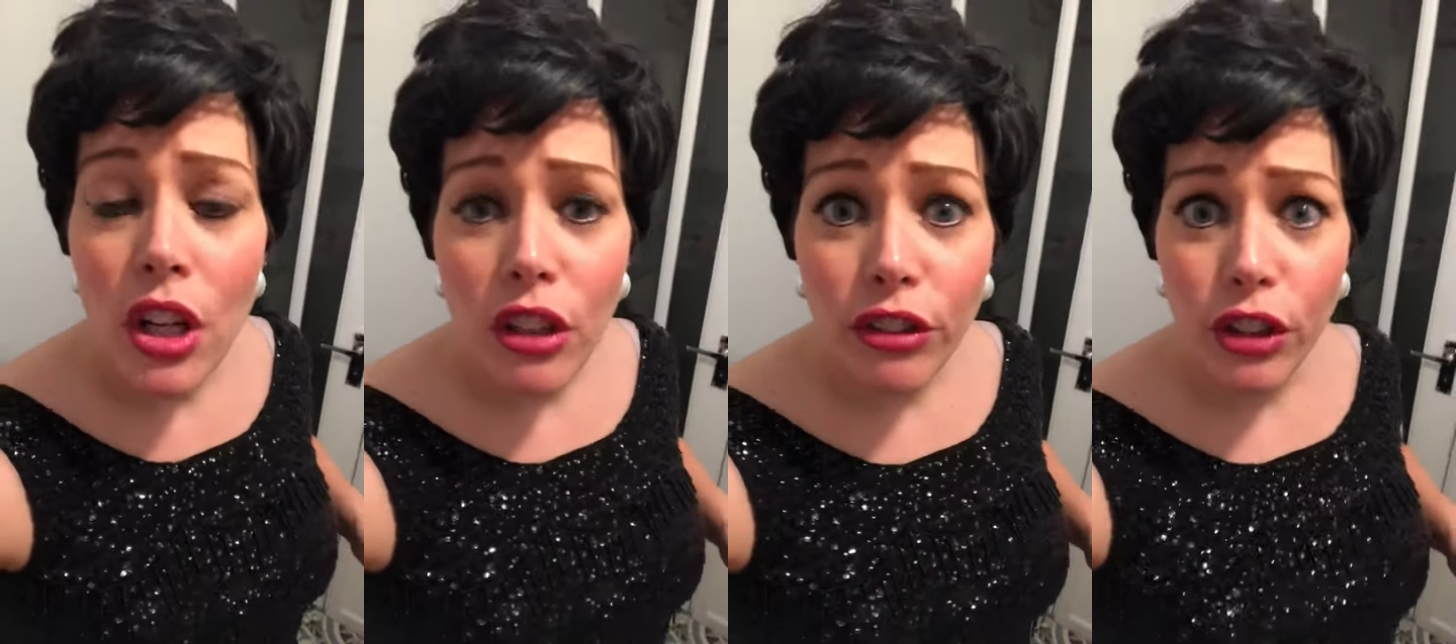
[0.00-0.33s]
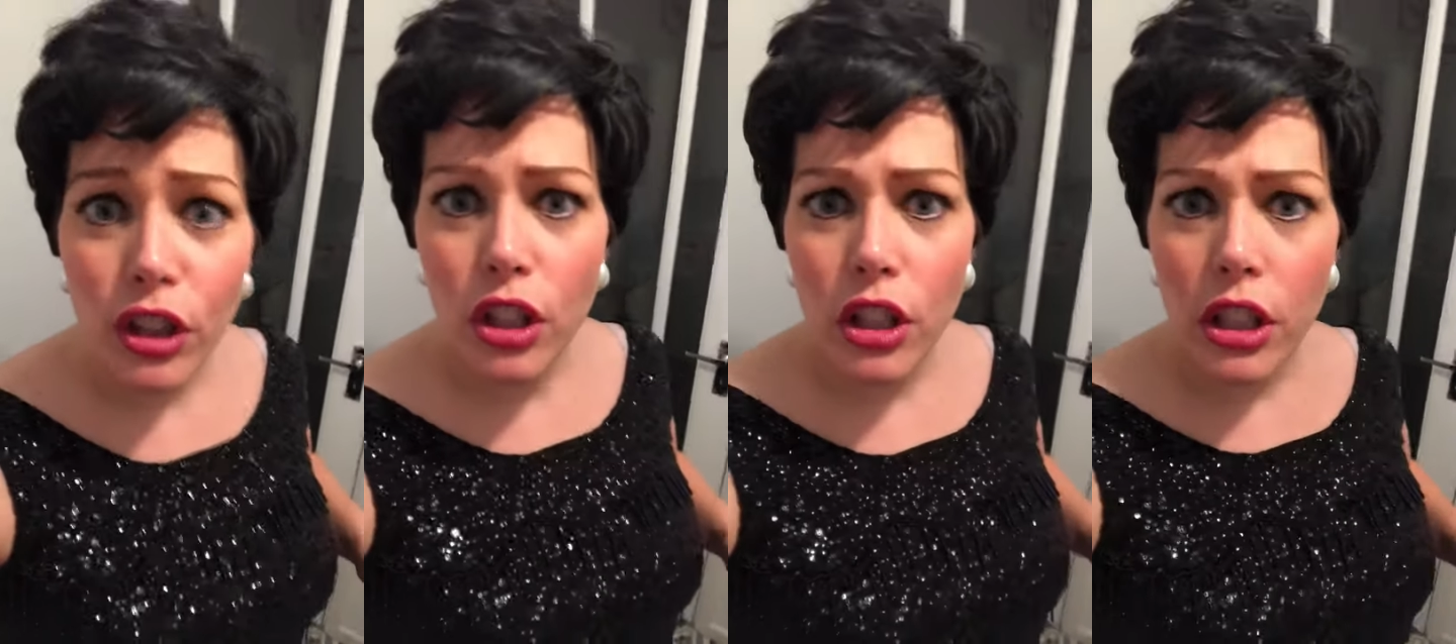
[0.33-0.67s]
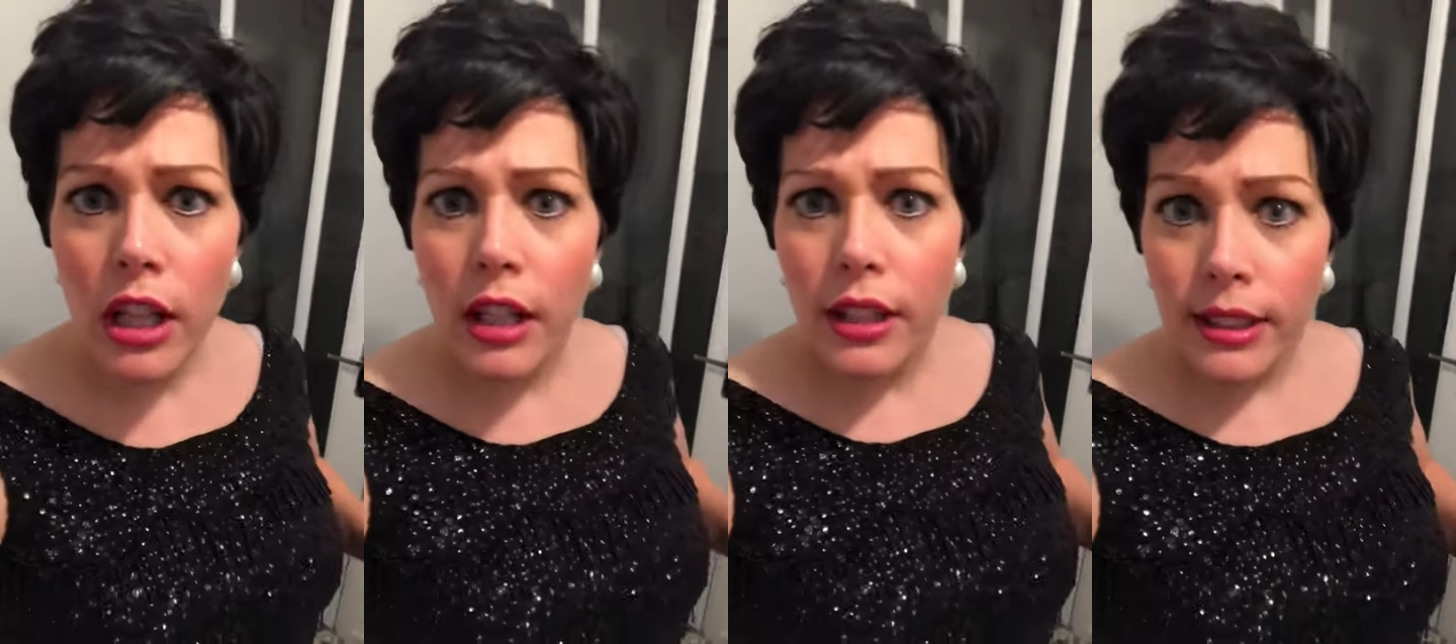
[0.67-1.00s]

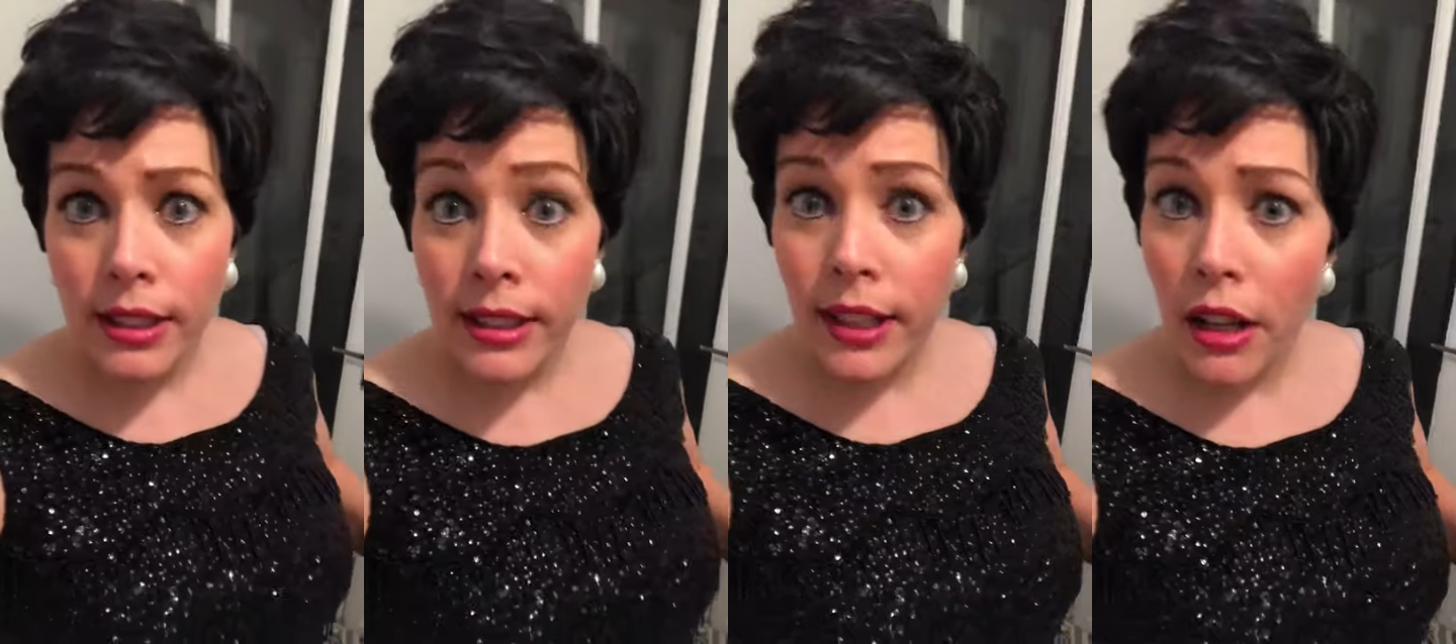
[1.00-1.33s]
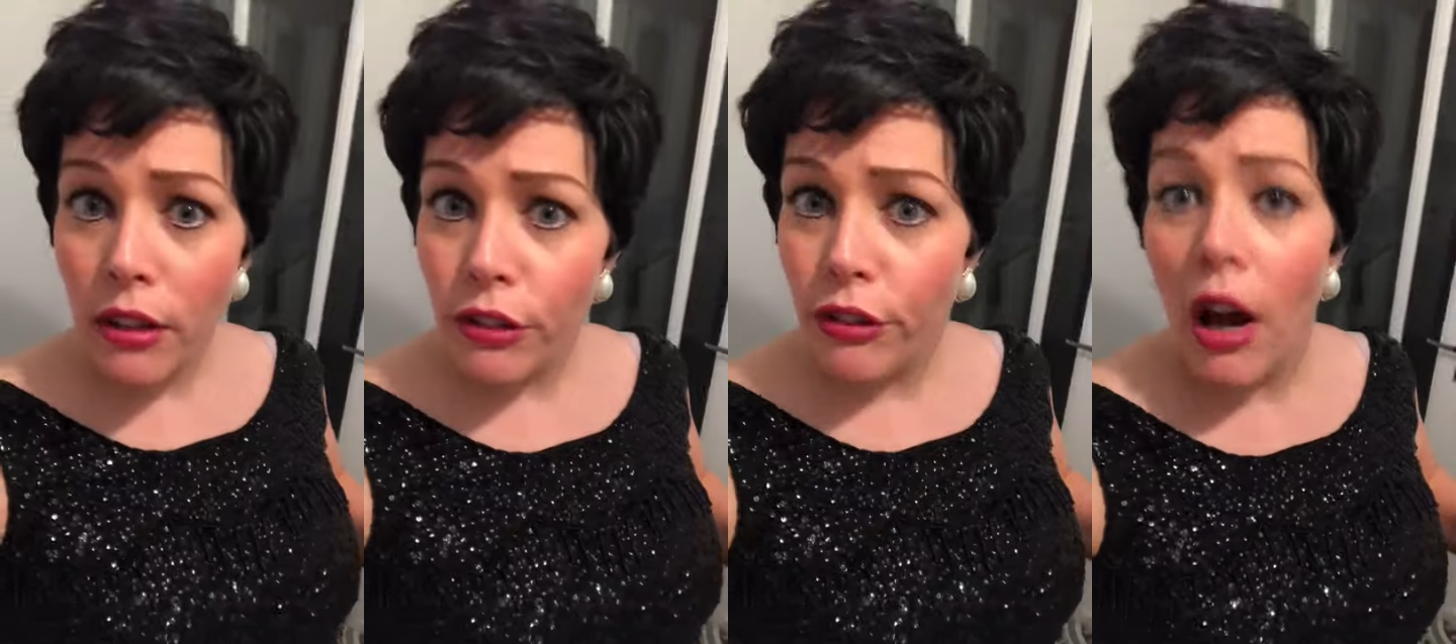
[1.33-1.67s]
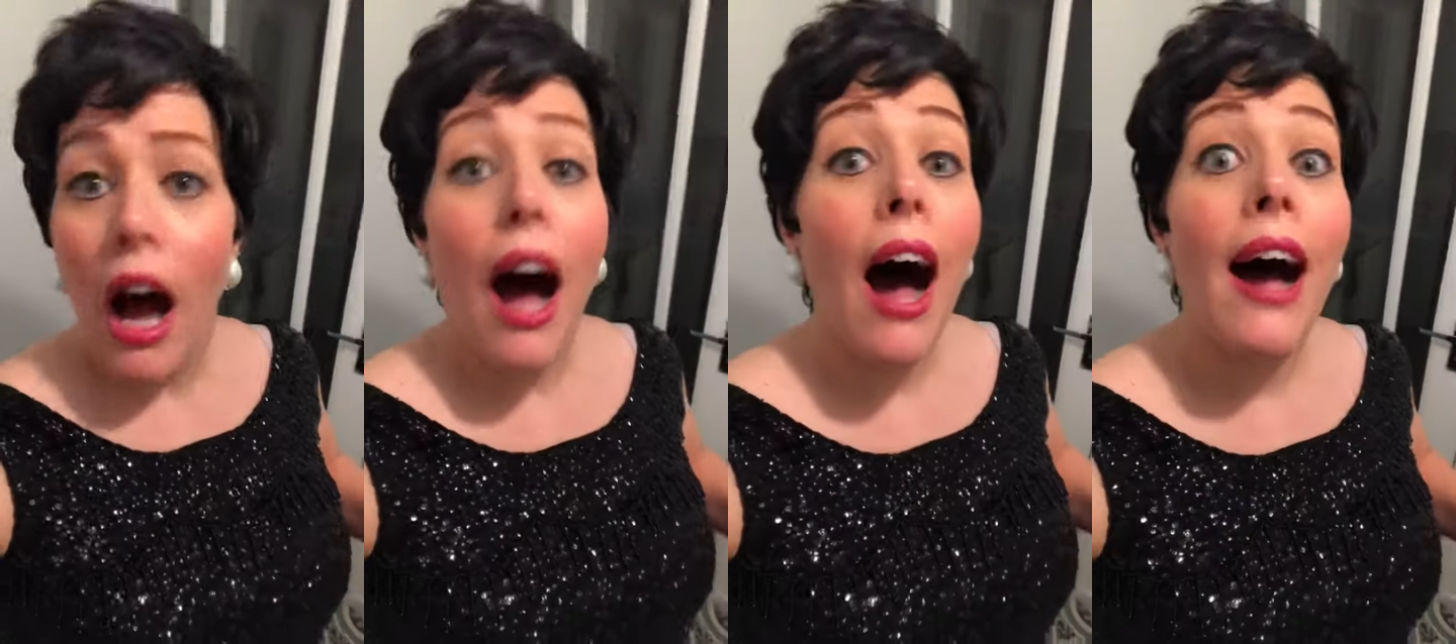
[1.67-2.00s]
for
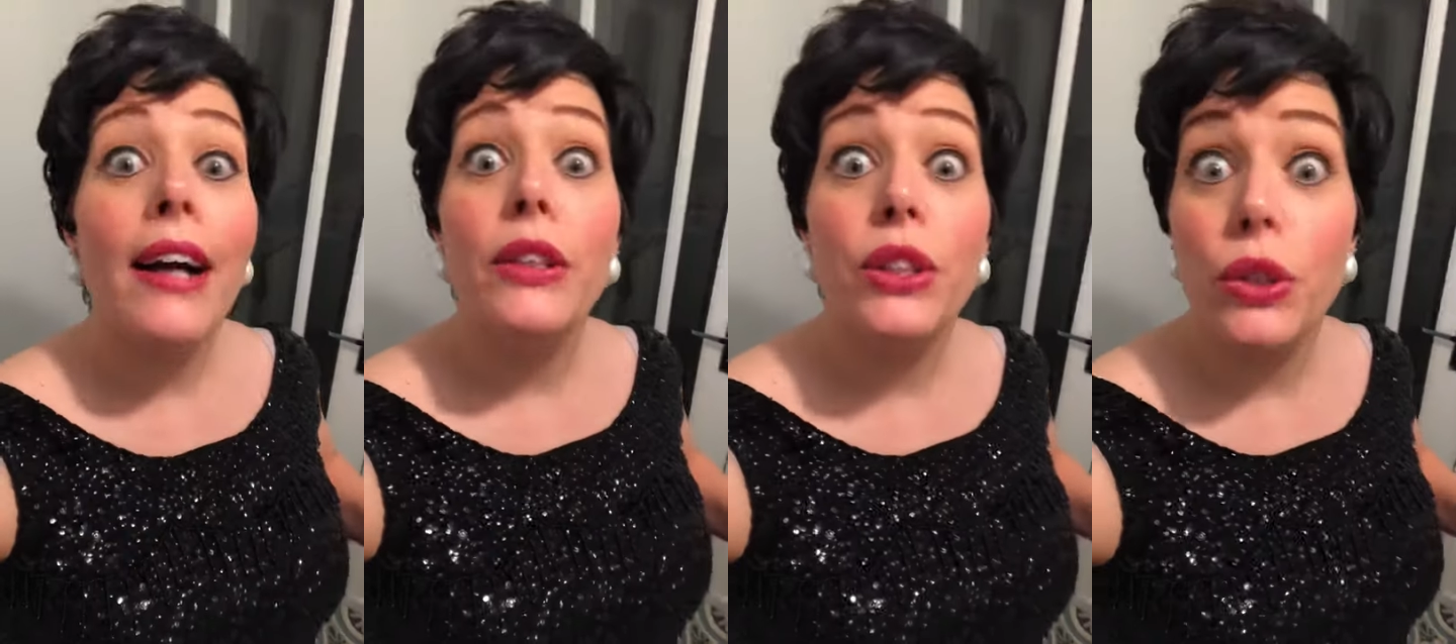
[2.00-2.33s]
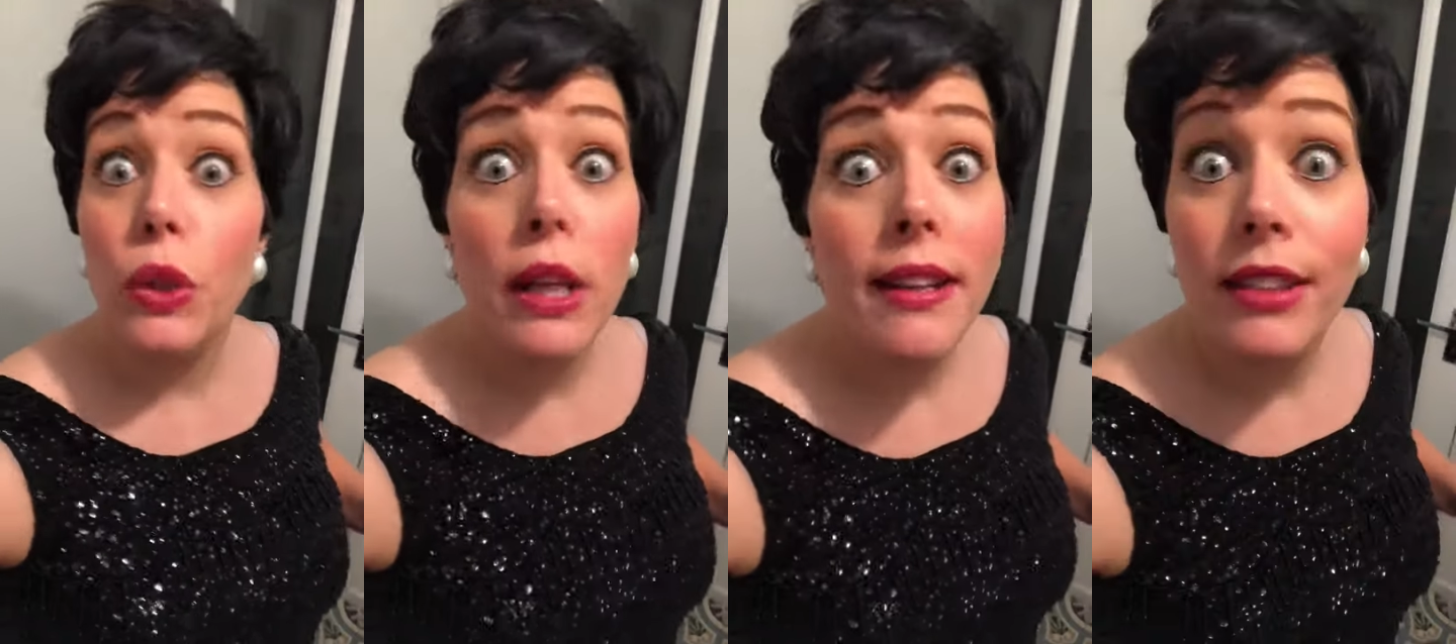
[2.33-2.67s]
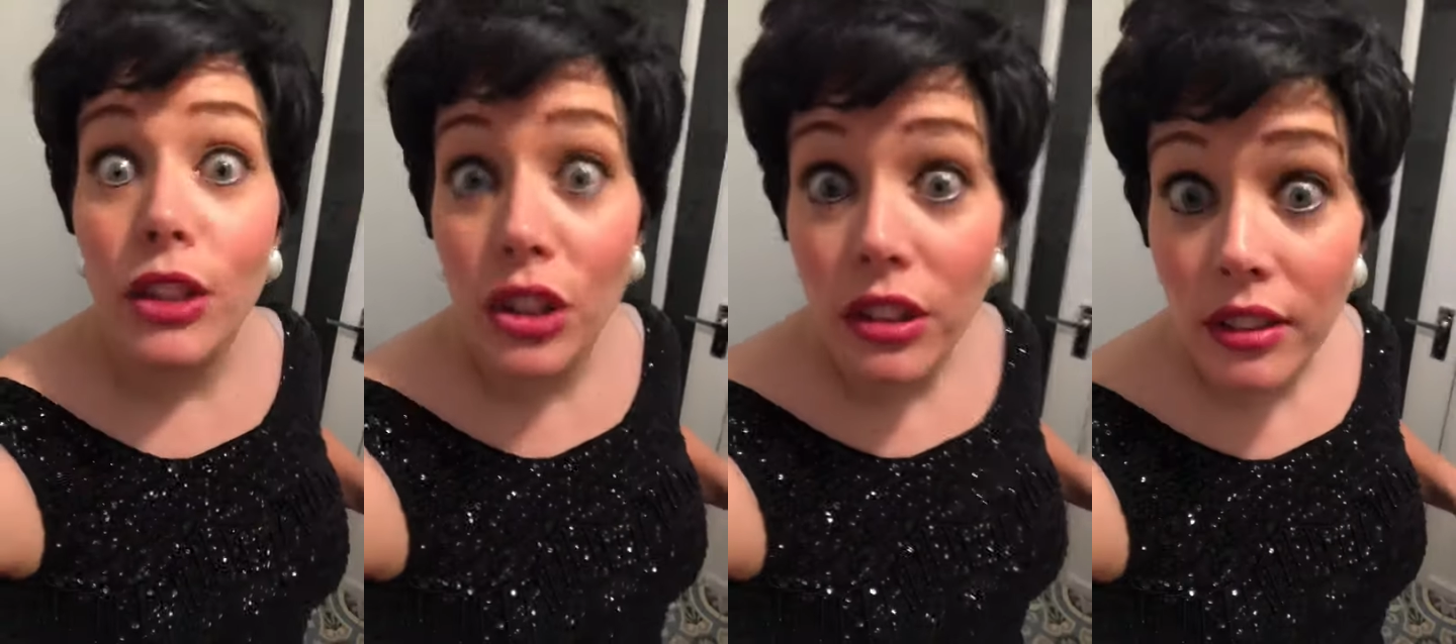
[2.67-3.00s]

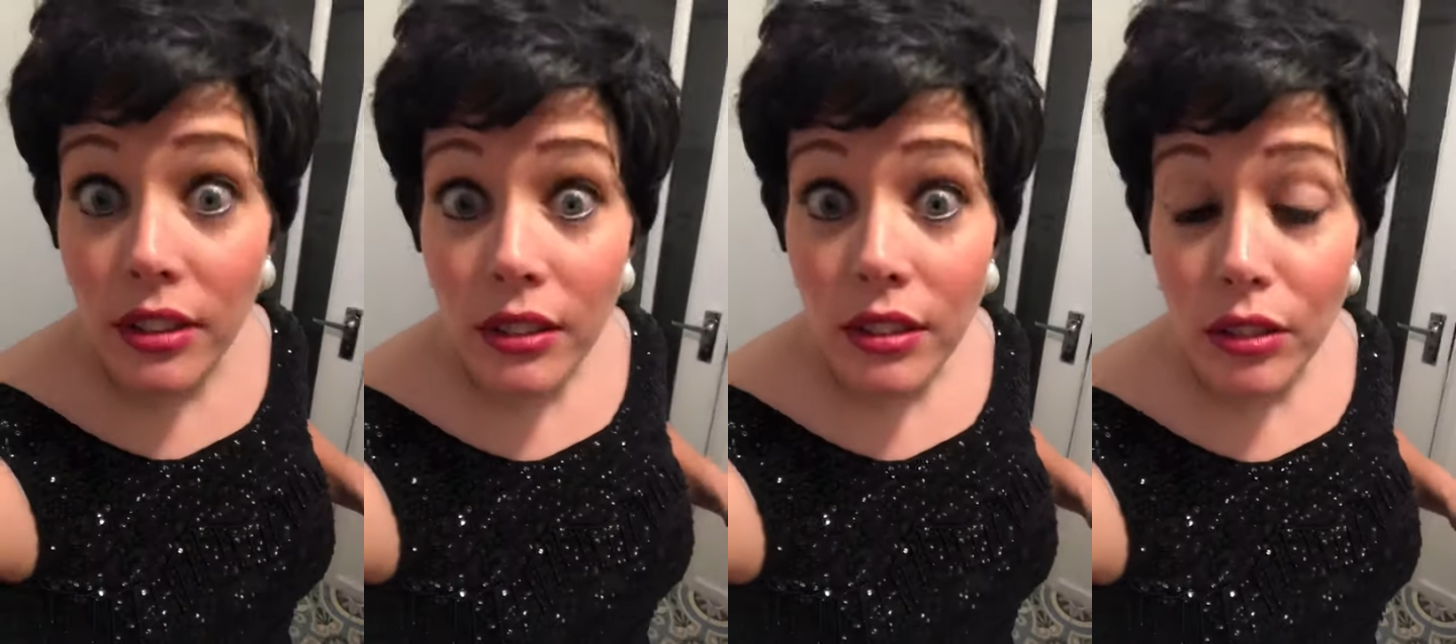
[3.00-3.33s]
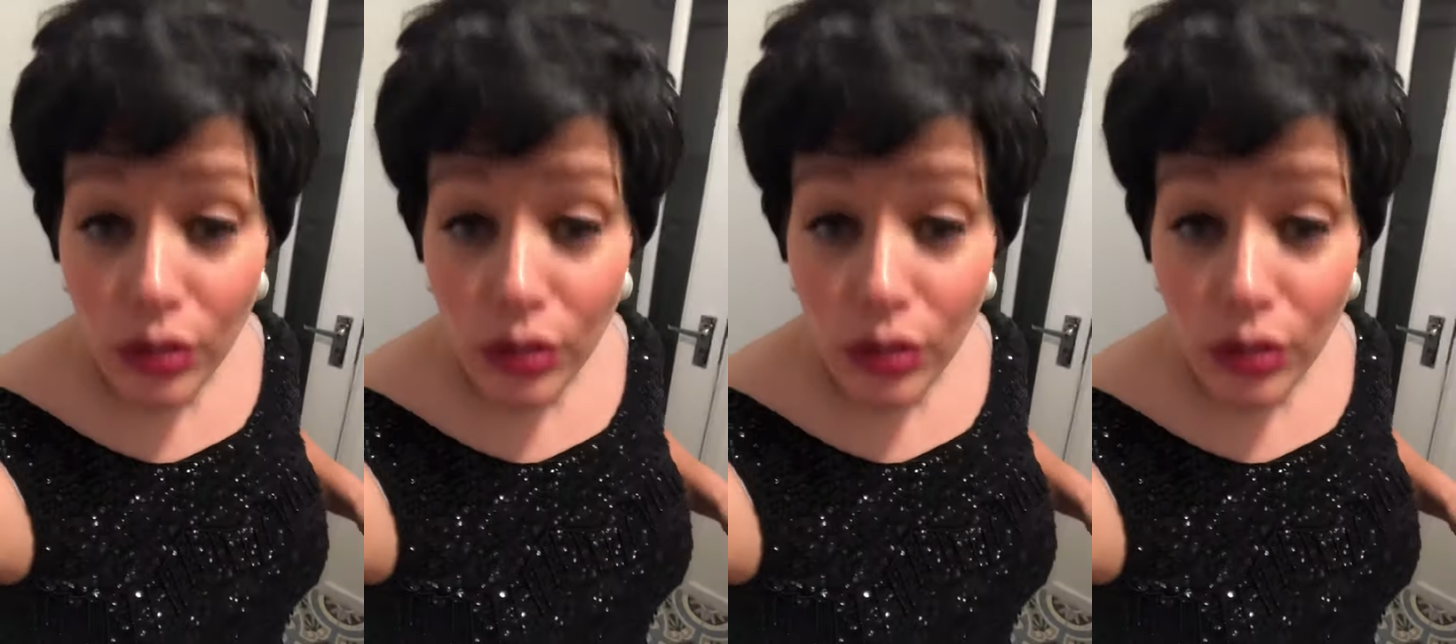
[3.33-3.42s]
self-isolation,